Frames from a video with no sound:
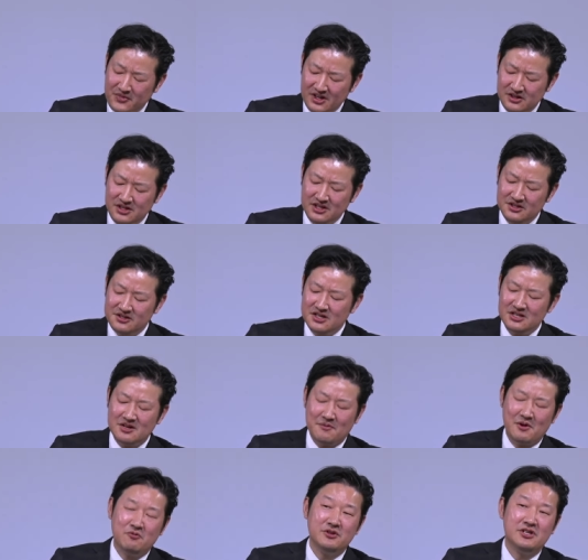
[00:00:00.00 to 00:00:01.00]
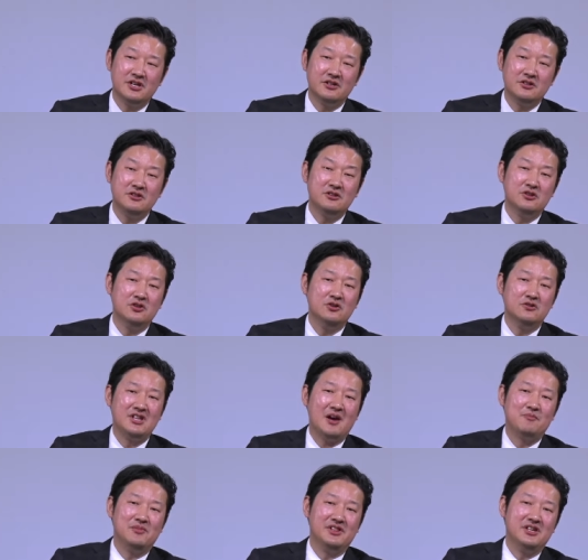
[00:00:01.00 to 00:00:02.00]
These things have I written to you
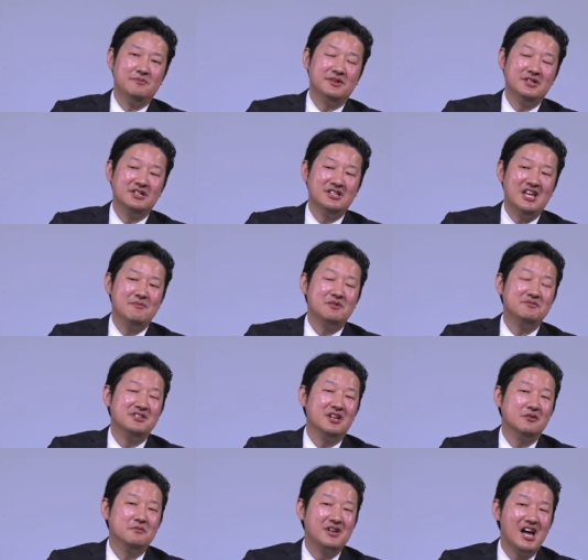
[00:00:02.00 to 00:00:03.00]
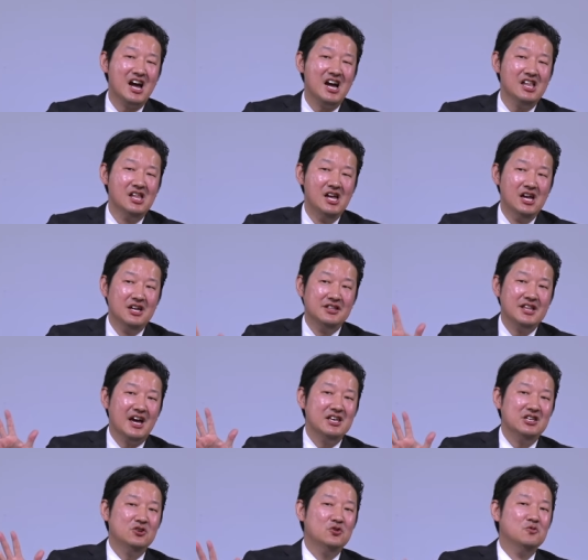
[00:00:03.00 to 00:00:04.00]
that believe on the name of Son of God,
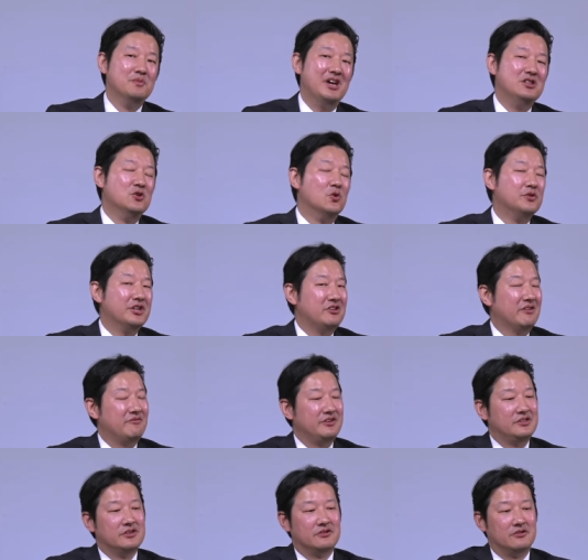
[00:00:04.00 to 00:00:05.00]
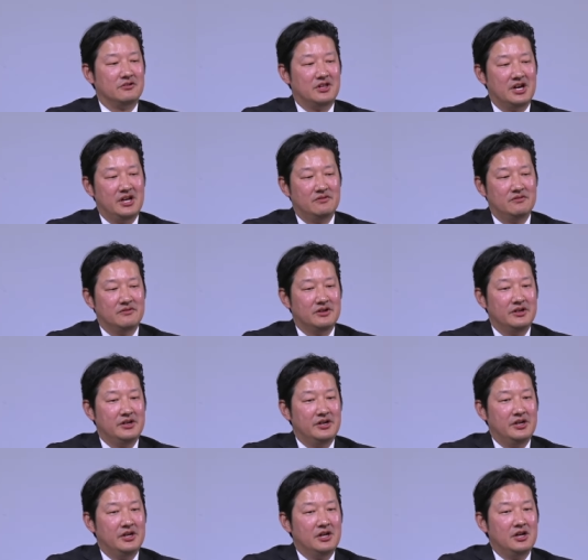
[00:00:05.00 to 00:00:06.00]
that you may know that you have eternal life.
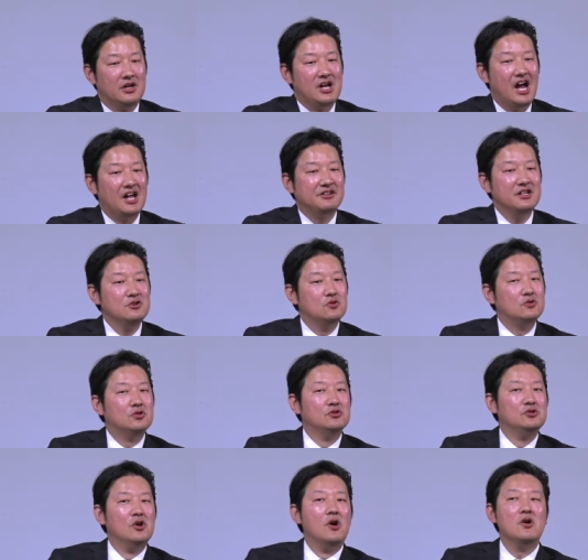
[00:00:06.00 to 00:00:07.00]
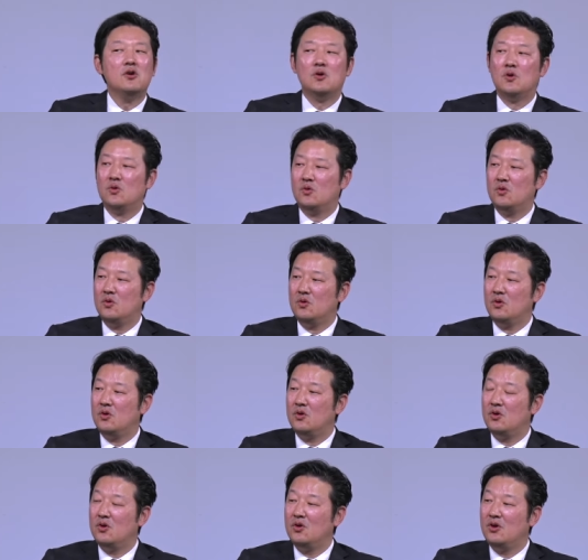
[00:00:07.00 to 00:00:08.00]
Amen. God said you could know.
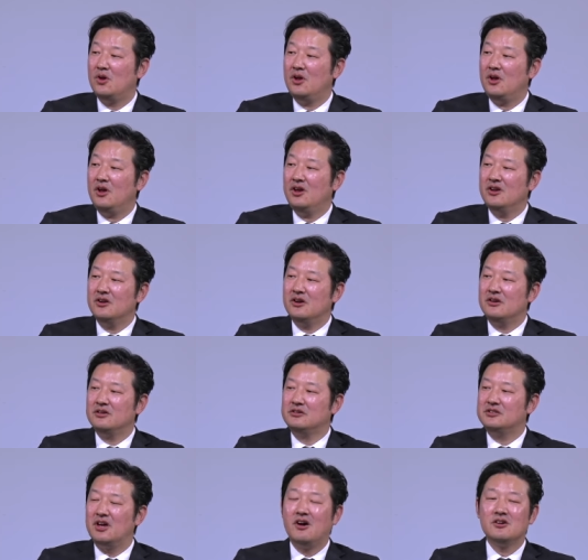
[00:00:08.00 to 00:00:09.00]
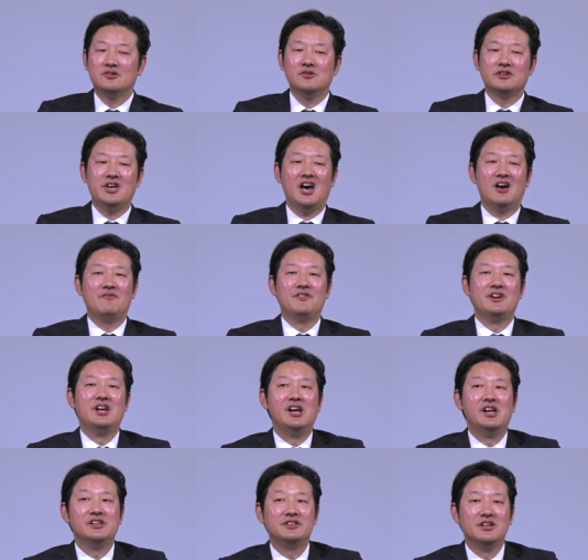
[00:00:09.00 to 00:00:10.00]
Yes. You know, talk to a
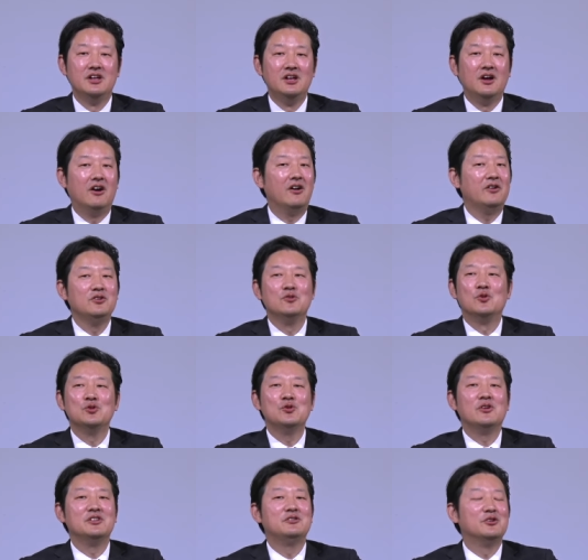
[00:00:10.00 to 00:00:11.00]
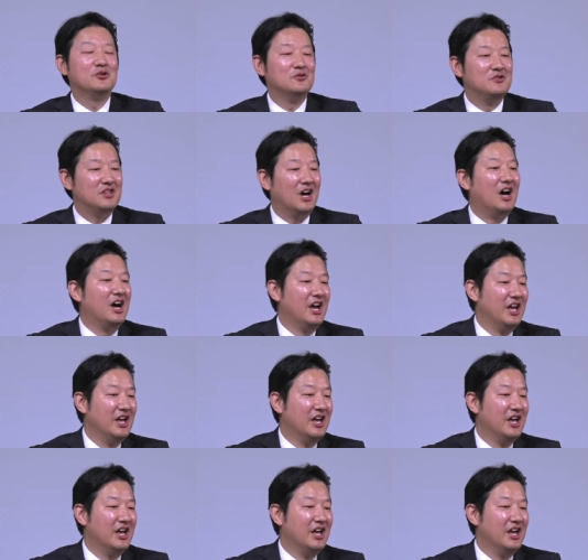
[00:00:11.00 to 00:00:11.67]
Calvinist. Oh, you won't know until you die.